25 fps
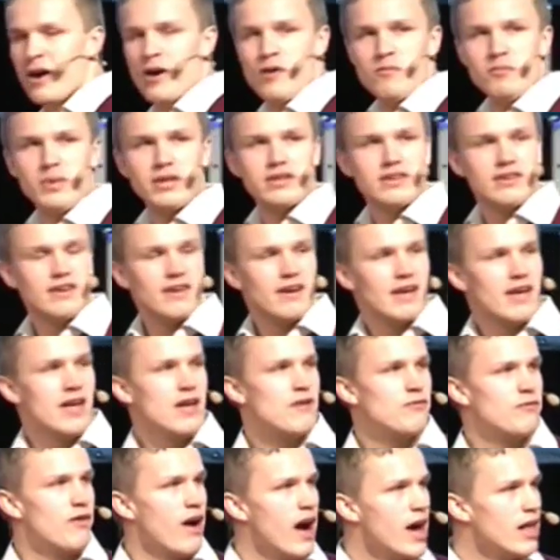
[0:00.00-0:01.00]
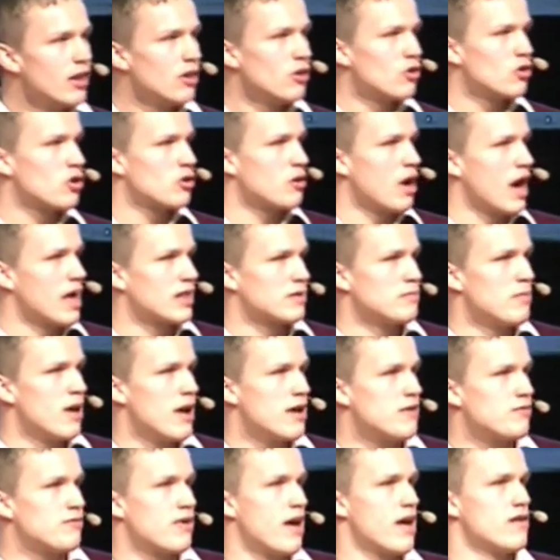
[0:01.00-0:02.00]
But if I look at my
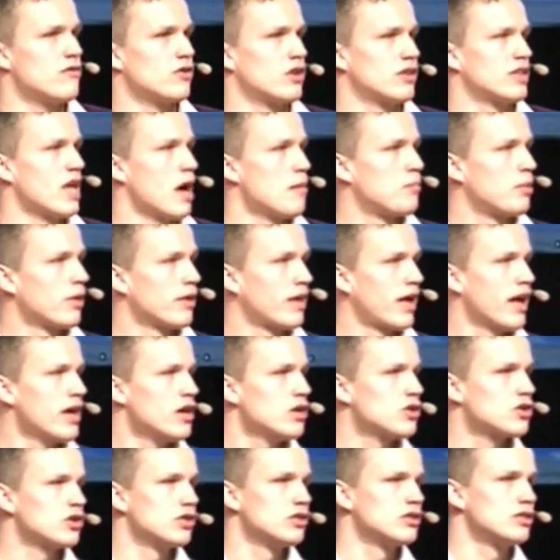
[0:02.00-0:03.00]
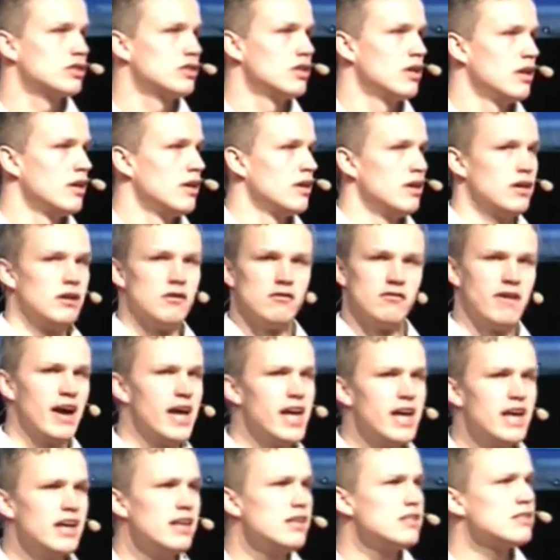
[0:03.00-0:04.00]
favorite applications,
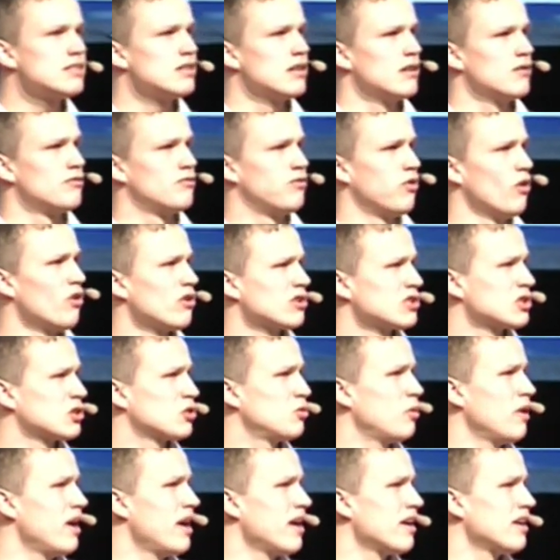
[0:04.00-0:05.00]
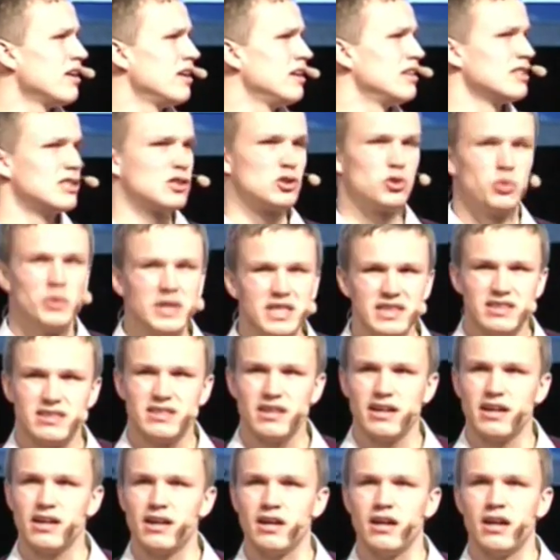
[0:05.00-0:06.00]
Waze, Foursquare,
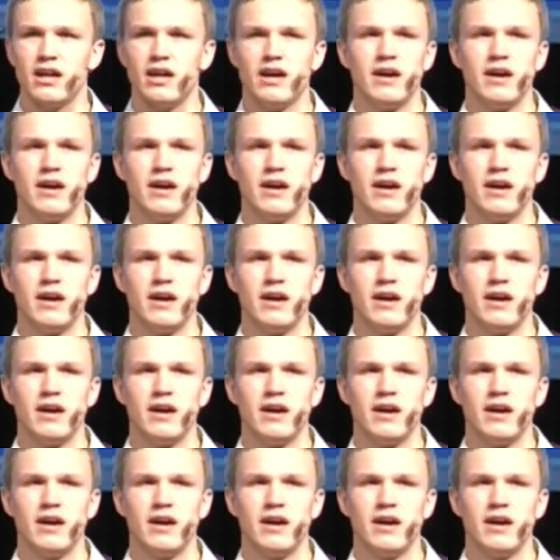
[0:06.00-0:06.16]
Twitter,